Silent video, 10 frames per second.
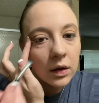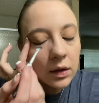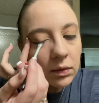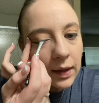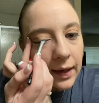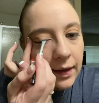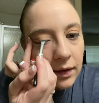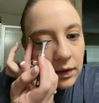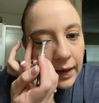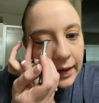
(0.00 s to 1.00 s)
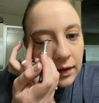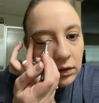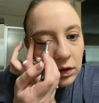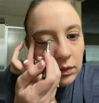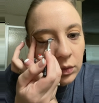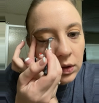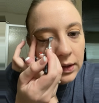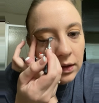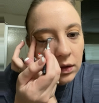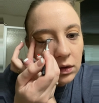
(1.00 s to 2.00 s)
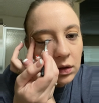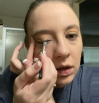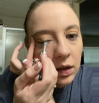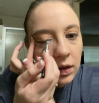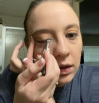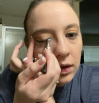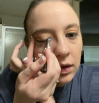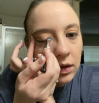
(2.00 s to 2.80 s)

can add a little more to get a little darker.